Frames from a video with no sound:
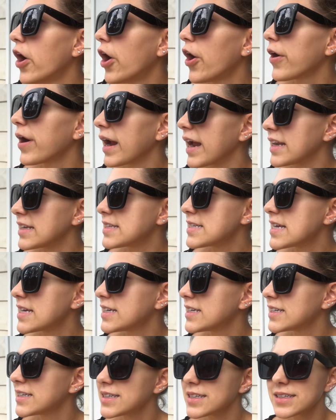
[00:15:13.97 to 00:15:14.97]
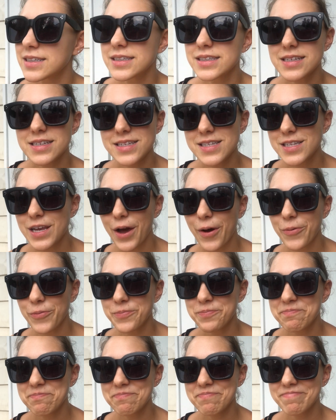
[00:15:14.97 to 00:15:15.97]
All right, so
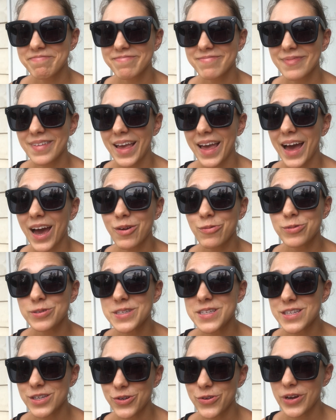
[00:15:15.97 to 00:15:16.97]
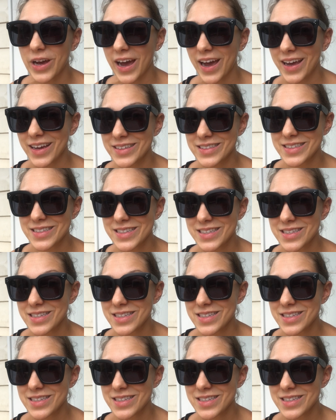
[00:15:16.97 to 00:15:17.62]
I will see you guys